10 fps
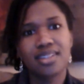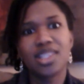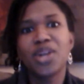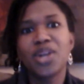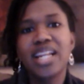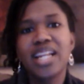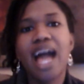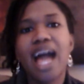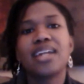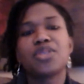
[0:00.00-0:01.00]
learning
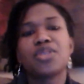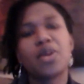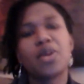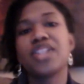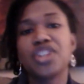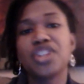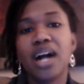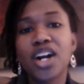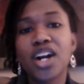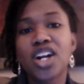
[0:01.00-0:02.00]
how to respond to your
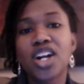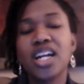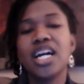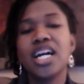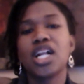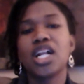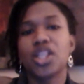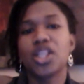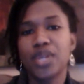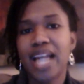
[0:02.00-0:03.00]
hunger,
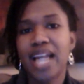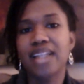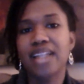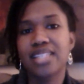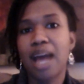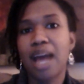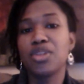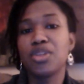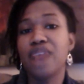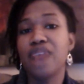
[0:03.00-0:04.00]
learning how to stop when
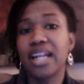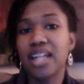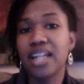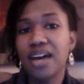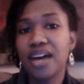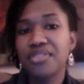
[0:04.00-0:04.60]
you've had enough,